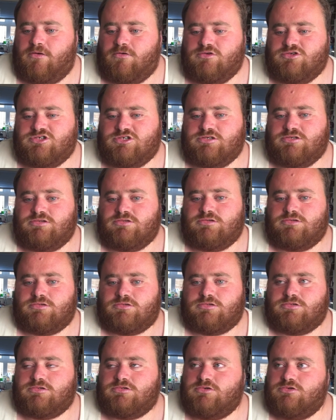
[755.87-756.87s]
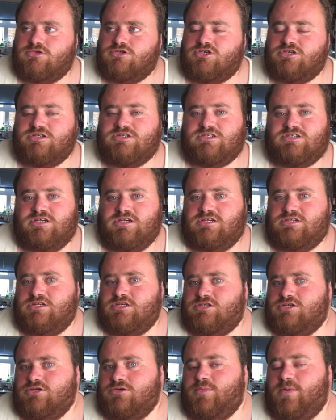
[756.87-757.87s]

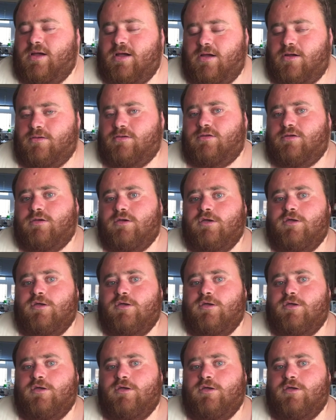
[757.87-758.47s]
£162.